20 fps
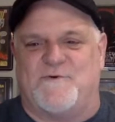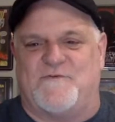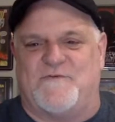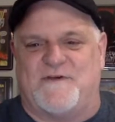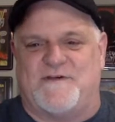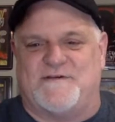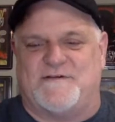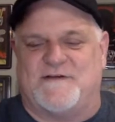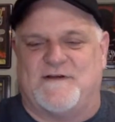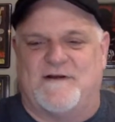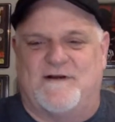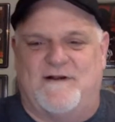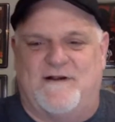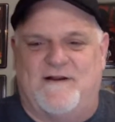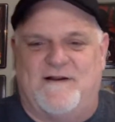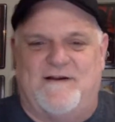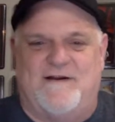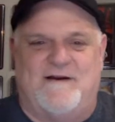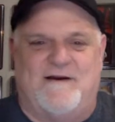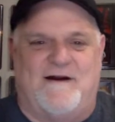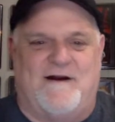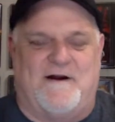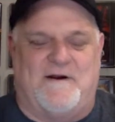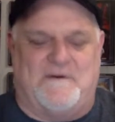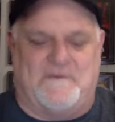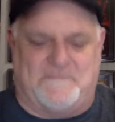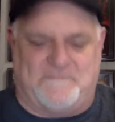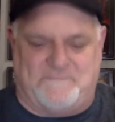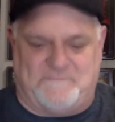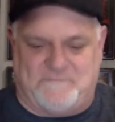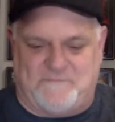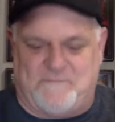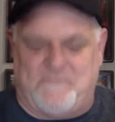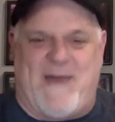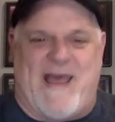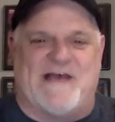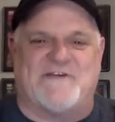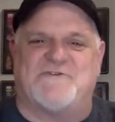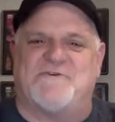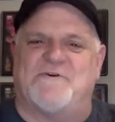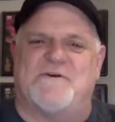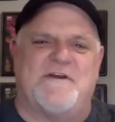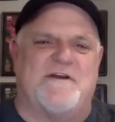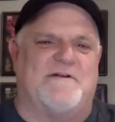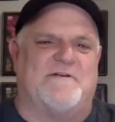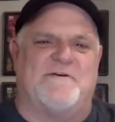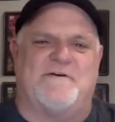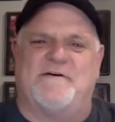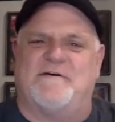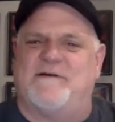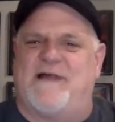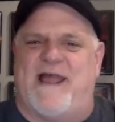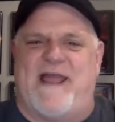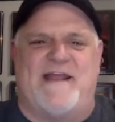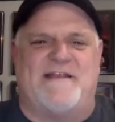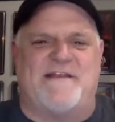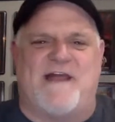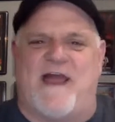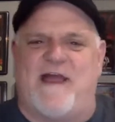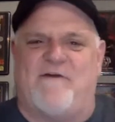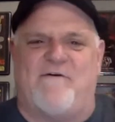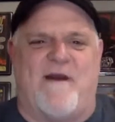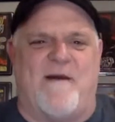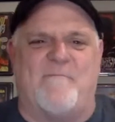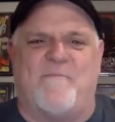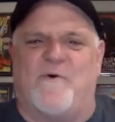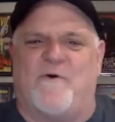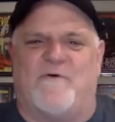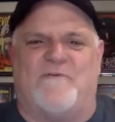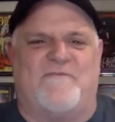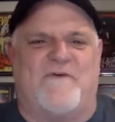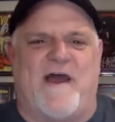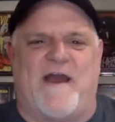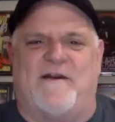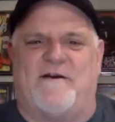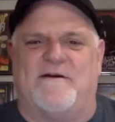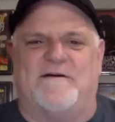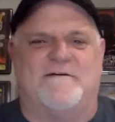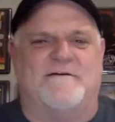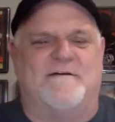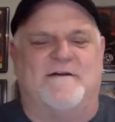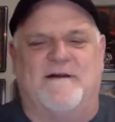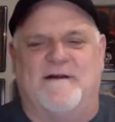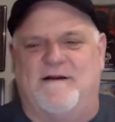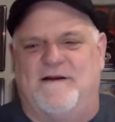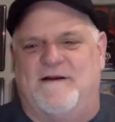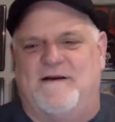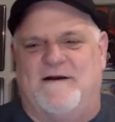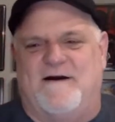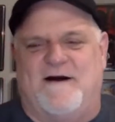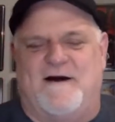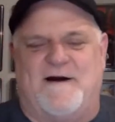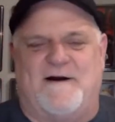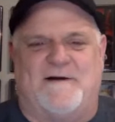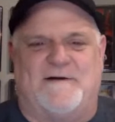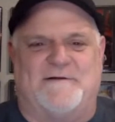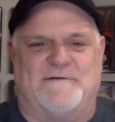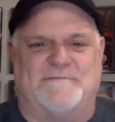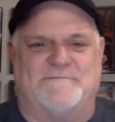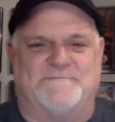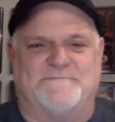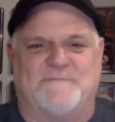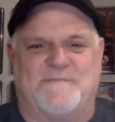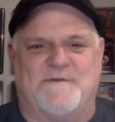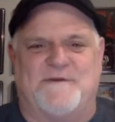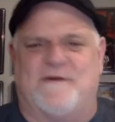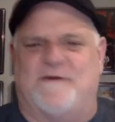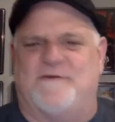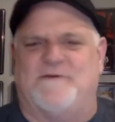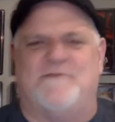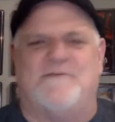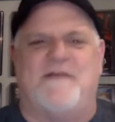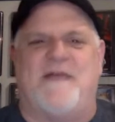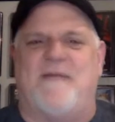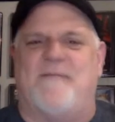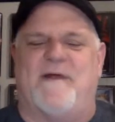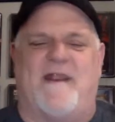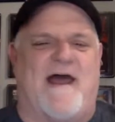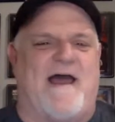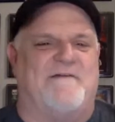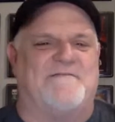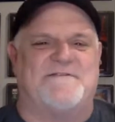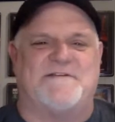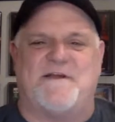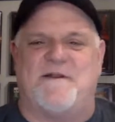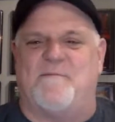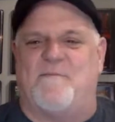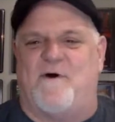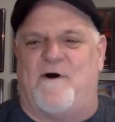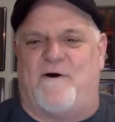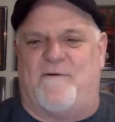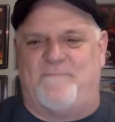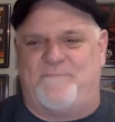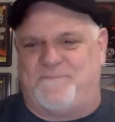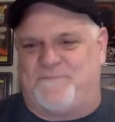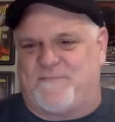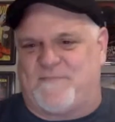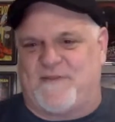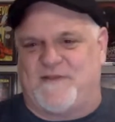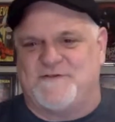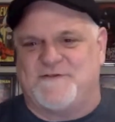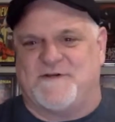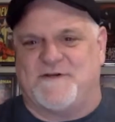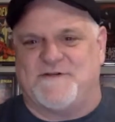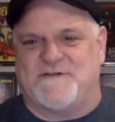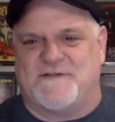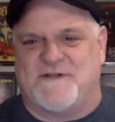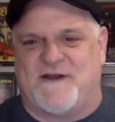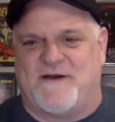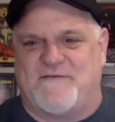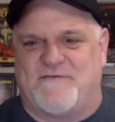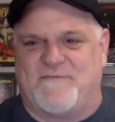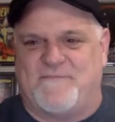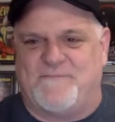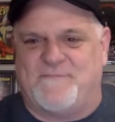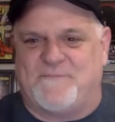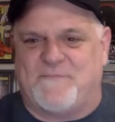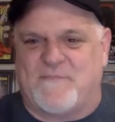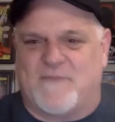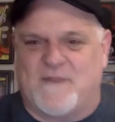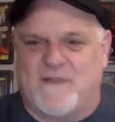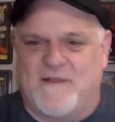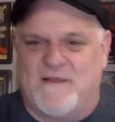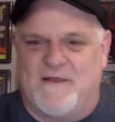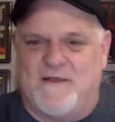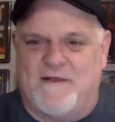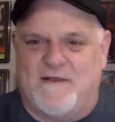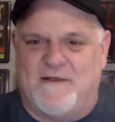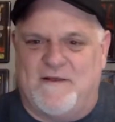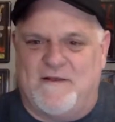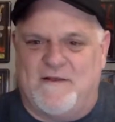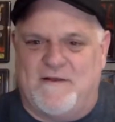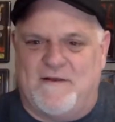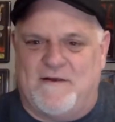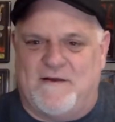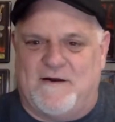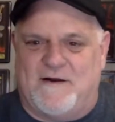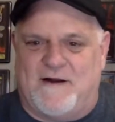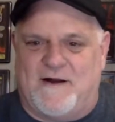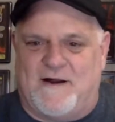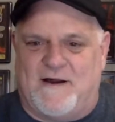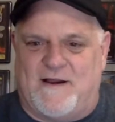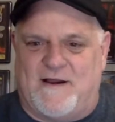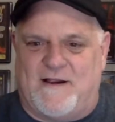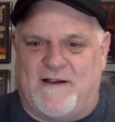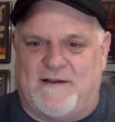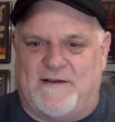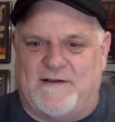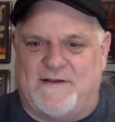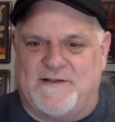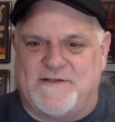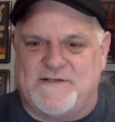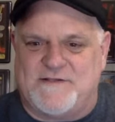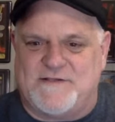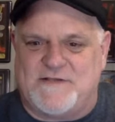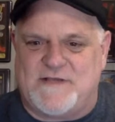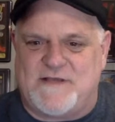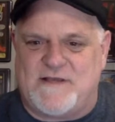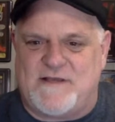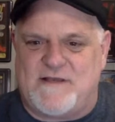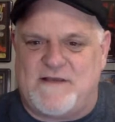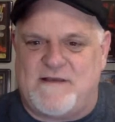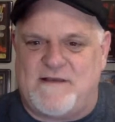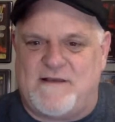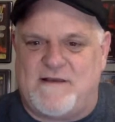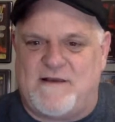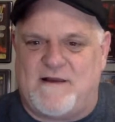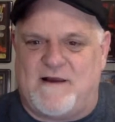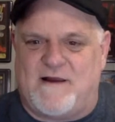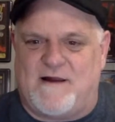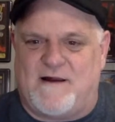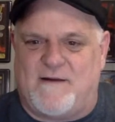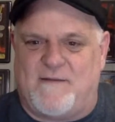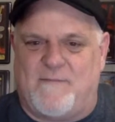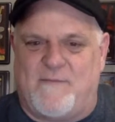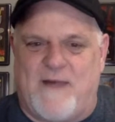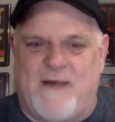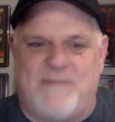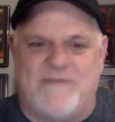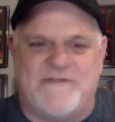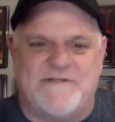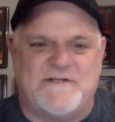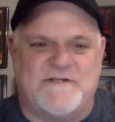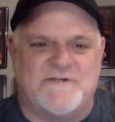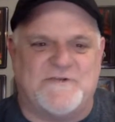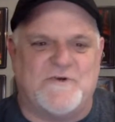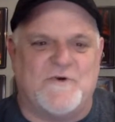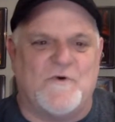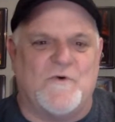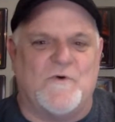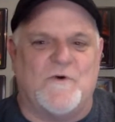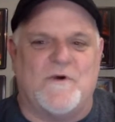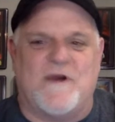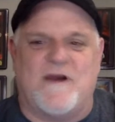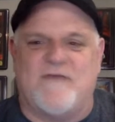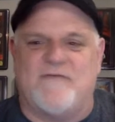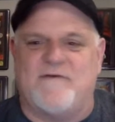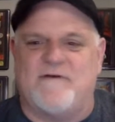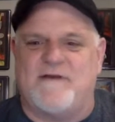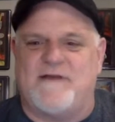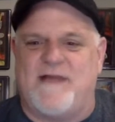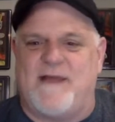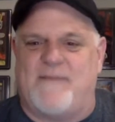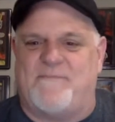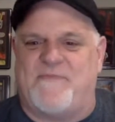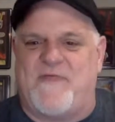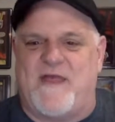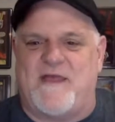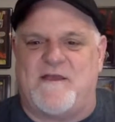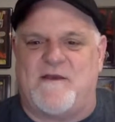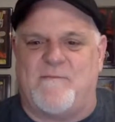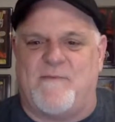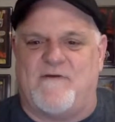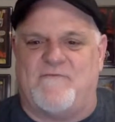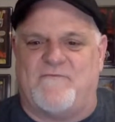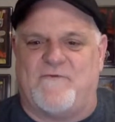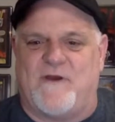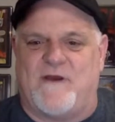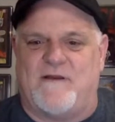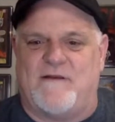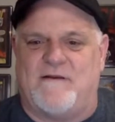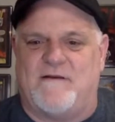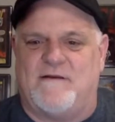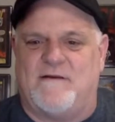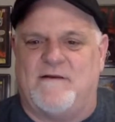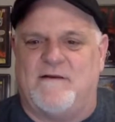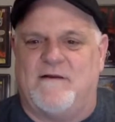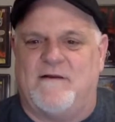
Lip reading: movies. Master Killer, 8 Diagram Pole Fighter, you name it, I've seen them all. It's good stuff. Let's see. Bobby says, cool cover. Yep, thank you, my friend.